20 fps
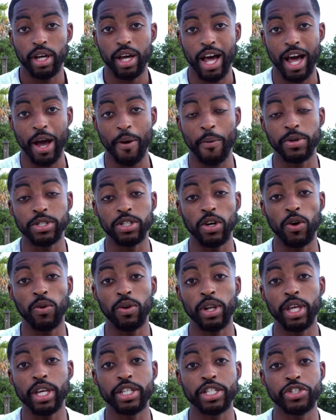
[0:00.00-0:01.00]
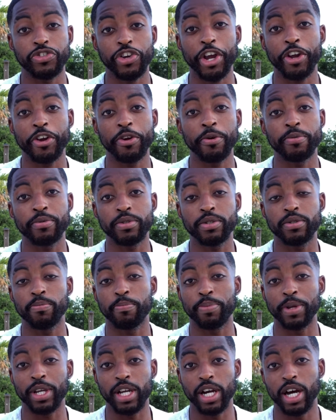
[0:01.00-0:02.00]
I was only a striker
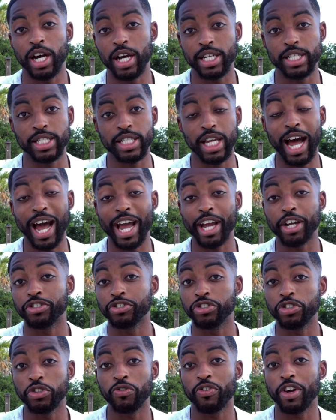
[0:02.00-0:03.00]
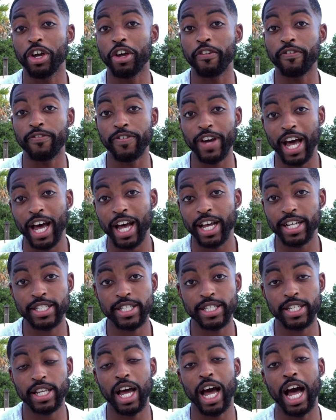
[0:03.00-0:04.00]
because I grew very
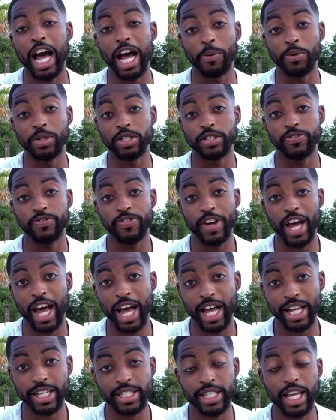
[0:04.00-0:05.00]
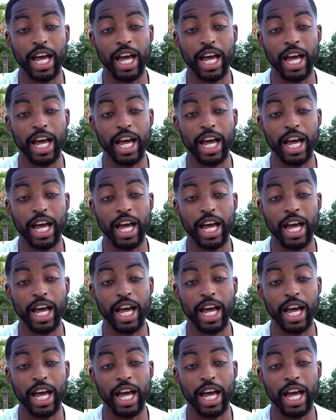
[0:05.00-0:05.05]
fast. I was fast.